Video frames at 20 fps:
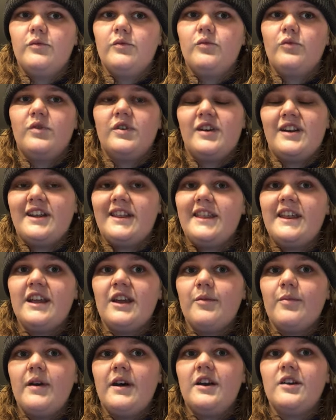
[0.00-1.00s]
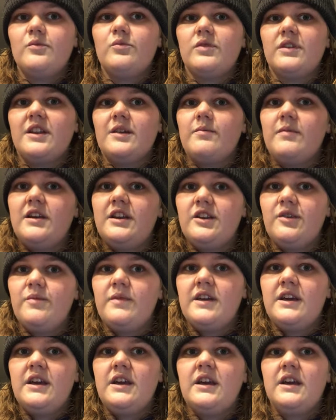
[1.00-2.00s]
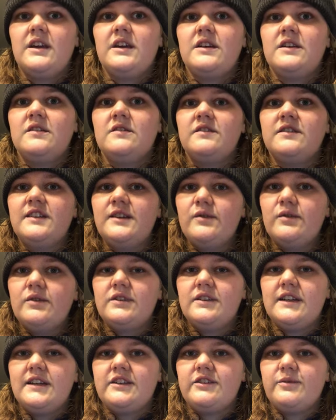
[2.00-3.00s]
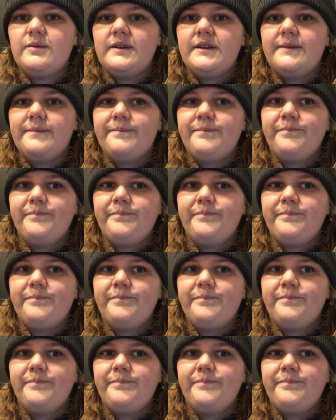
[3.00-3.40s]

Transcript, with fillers: what I think about them, what they mean to me, and see where it takes me.